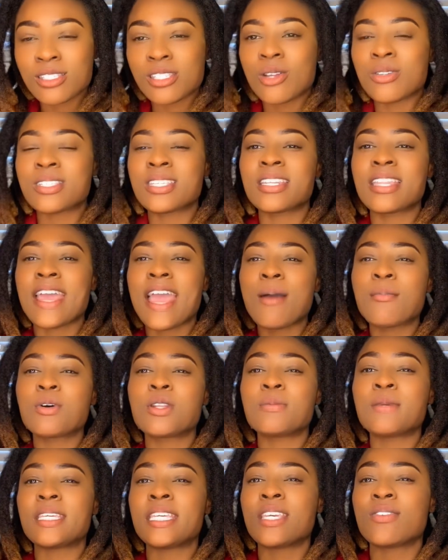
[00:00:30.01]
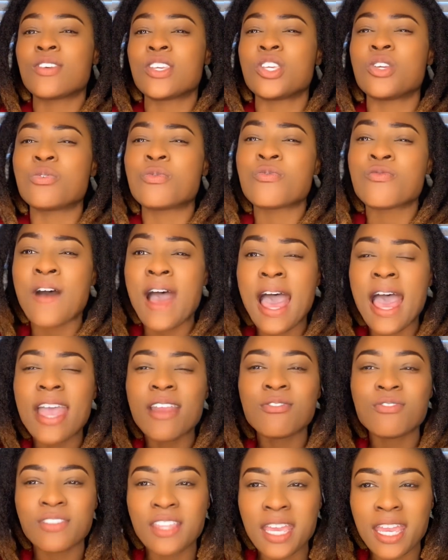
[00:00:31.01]
So today I'm going to be giving you
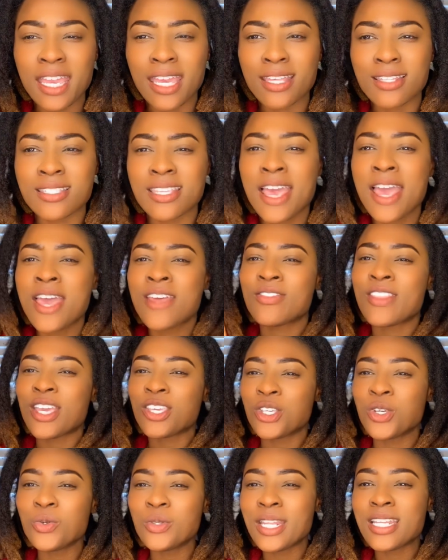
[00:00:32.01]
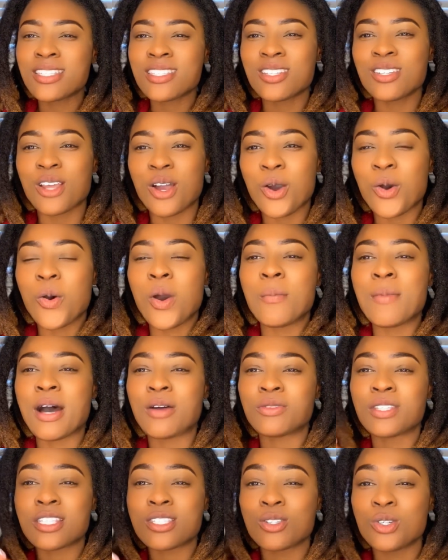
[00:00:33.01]
5 things that you need to know
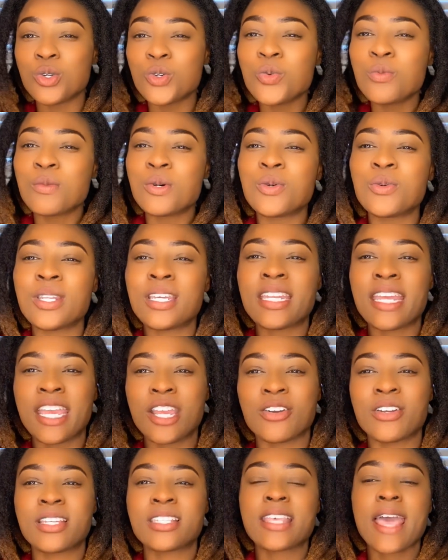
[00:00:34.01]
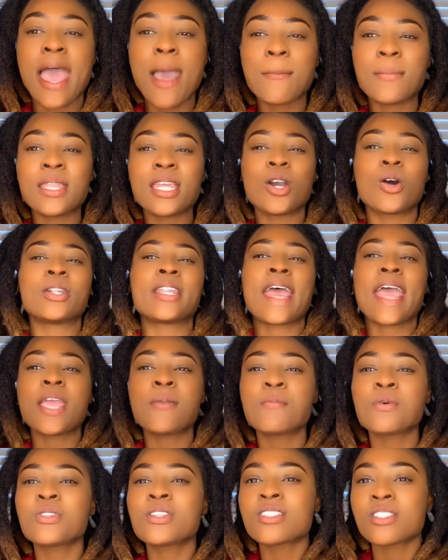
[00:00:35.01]
about this new moon in Aries happening on
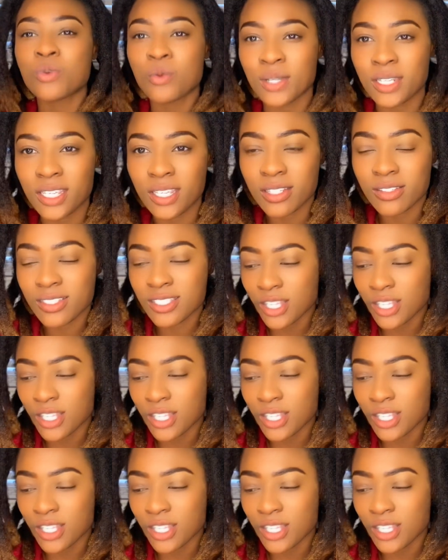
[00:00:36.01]
April the 20th.